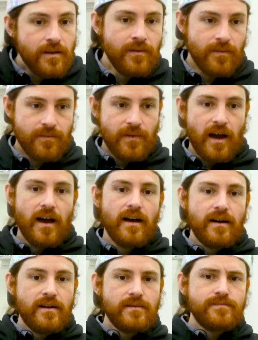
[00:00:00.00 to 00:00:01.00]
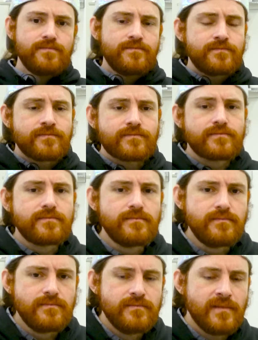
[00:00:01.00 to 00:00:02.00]
today? Let
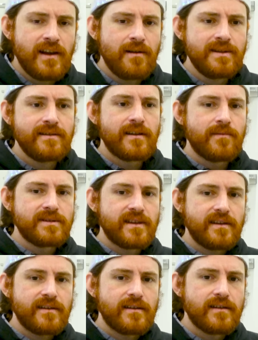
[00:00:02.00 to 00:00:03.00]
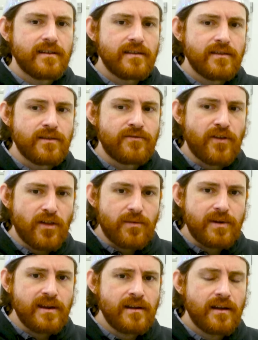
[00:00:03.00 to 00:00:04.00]
me say the
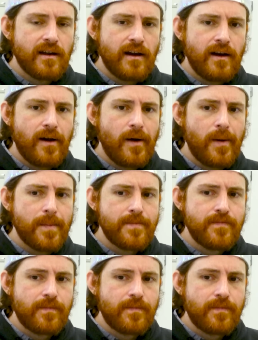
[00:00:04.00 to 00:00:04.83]
following. I